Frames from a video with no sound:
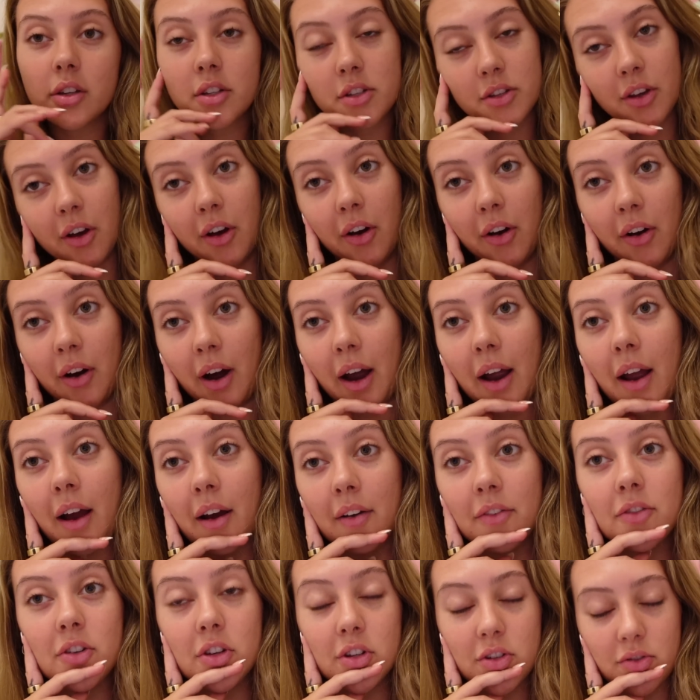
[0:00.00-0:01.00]
So I
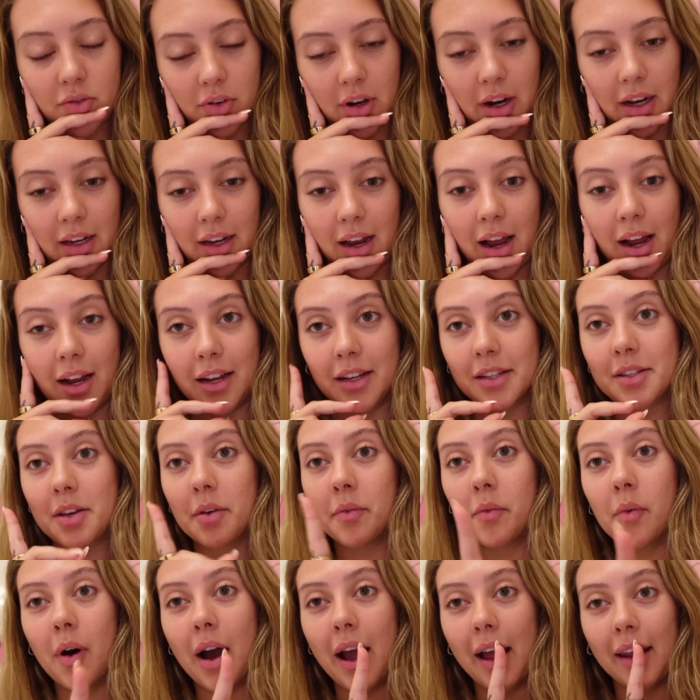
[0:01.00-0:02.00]
have just realised
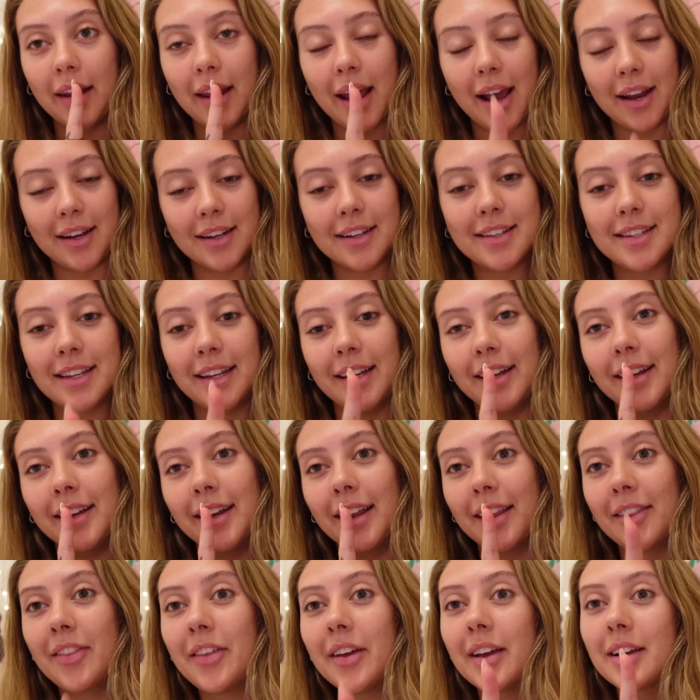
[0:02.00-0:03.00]
when editing
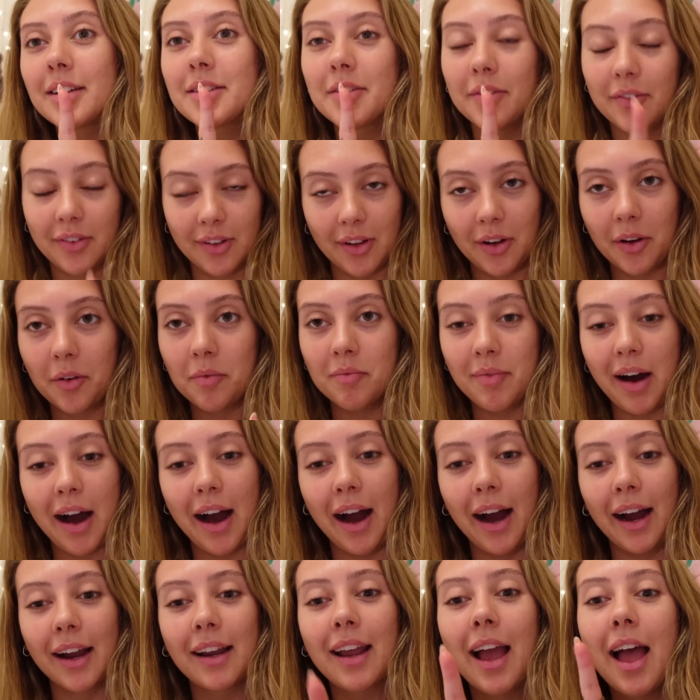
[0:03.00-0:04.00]
this vlog
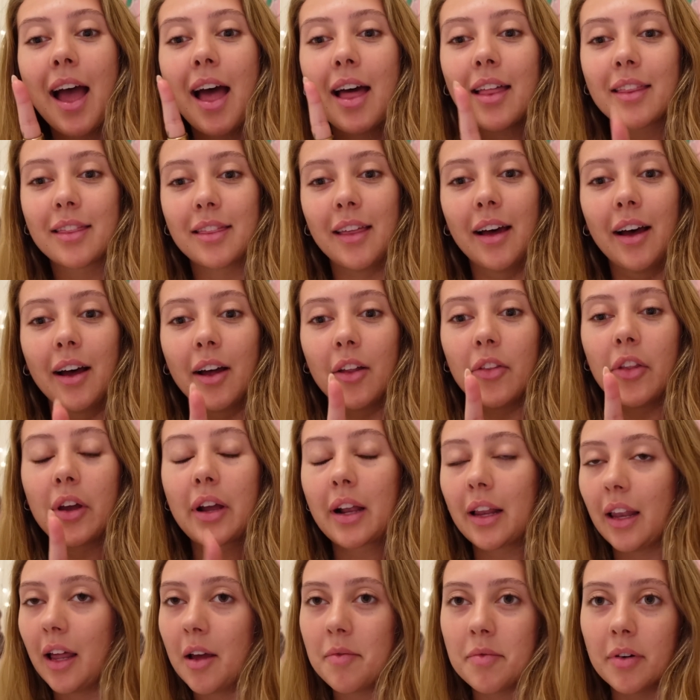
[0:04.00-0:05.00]
back that the
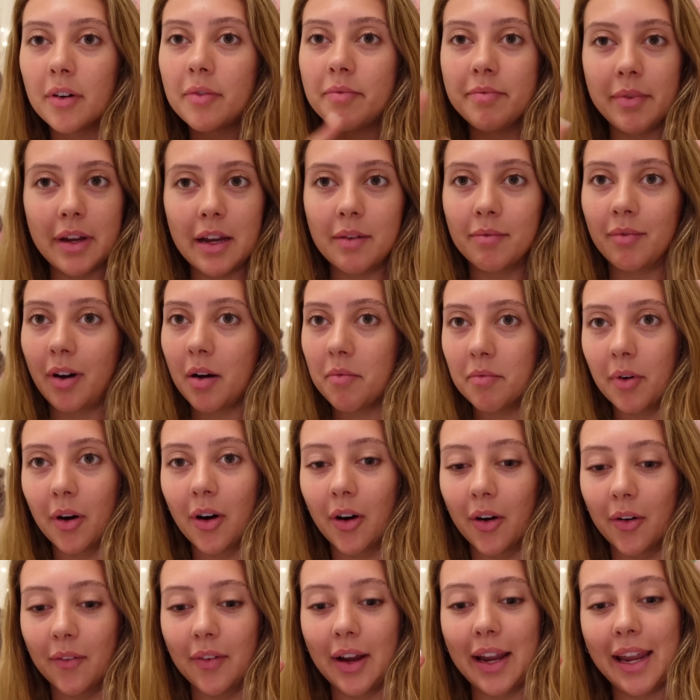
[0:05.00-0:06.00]
clip of me and my
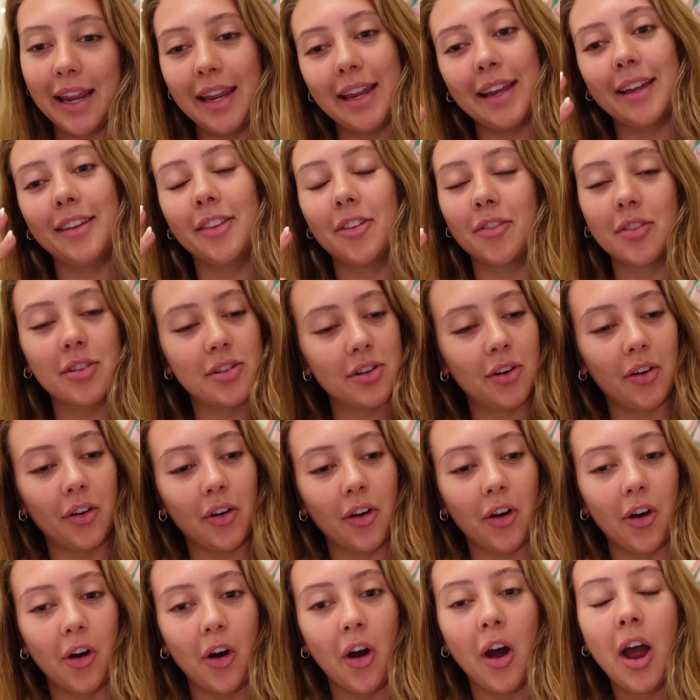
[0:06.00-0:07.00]
mum eating the
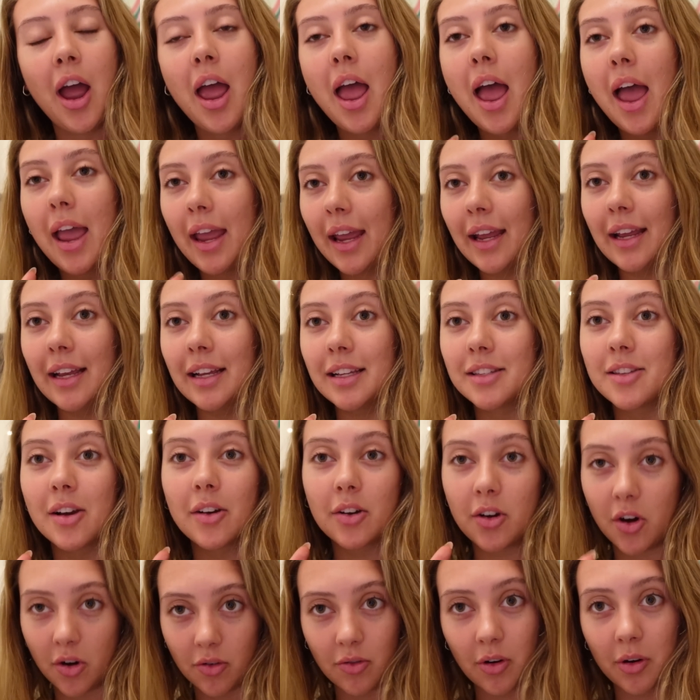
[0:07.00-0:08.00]
risotto is
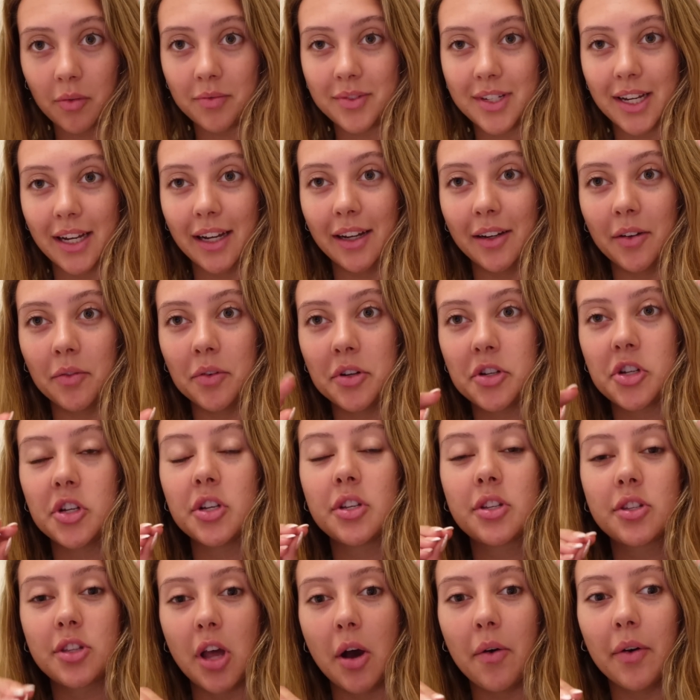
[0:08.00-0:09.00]
corrupted, which is
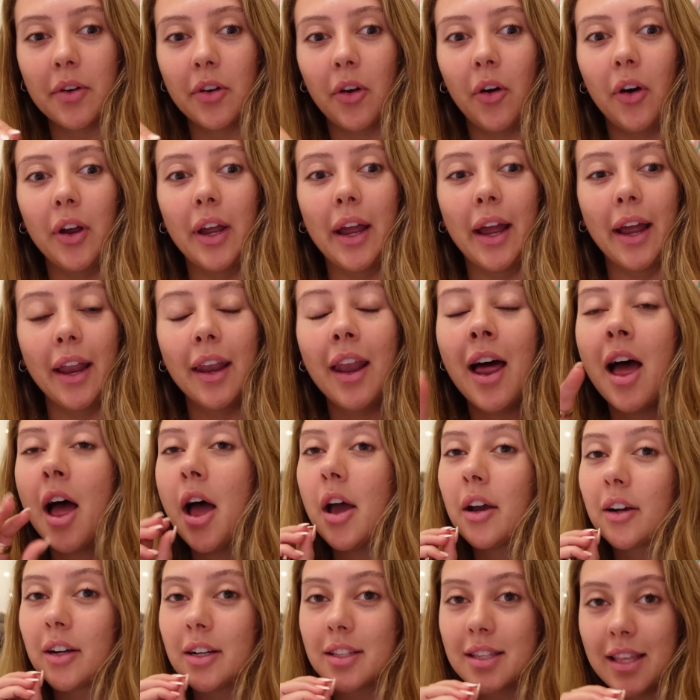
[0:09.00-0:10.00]
so annoying
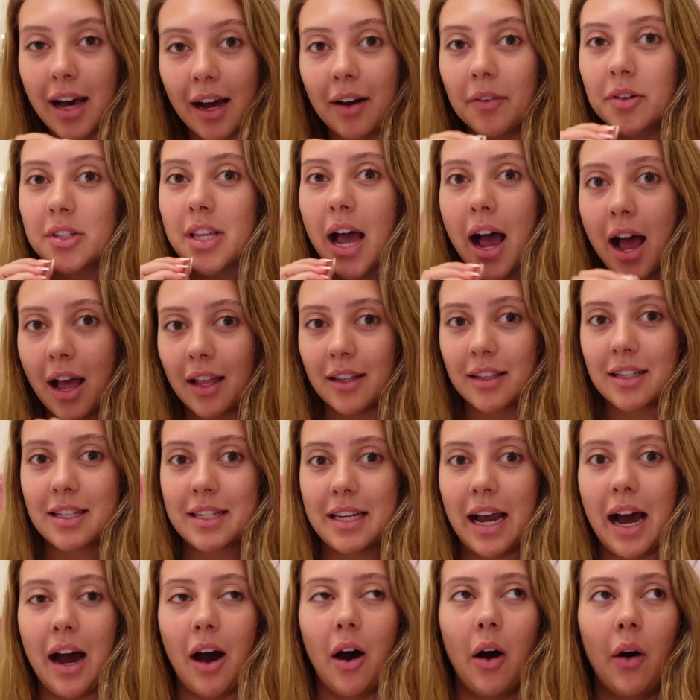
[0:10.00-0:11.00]
because that was hands
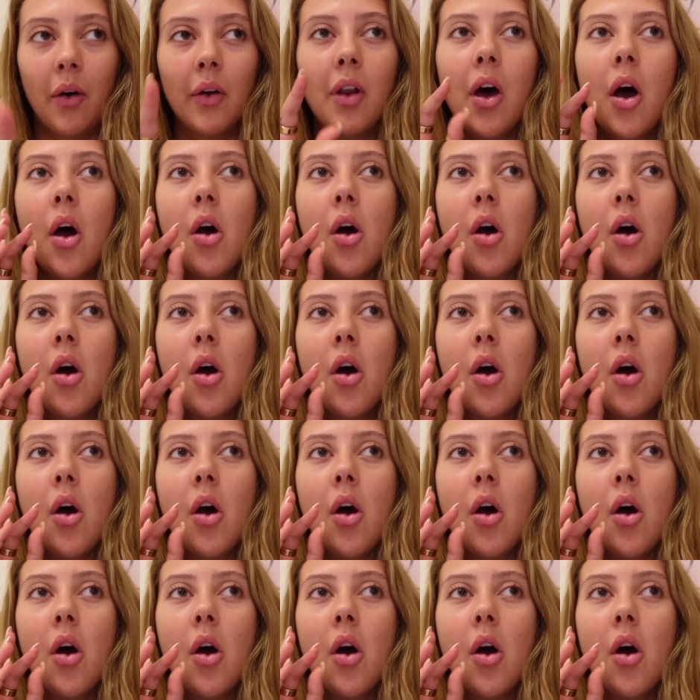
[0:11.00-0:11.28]
down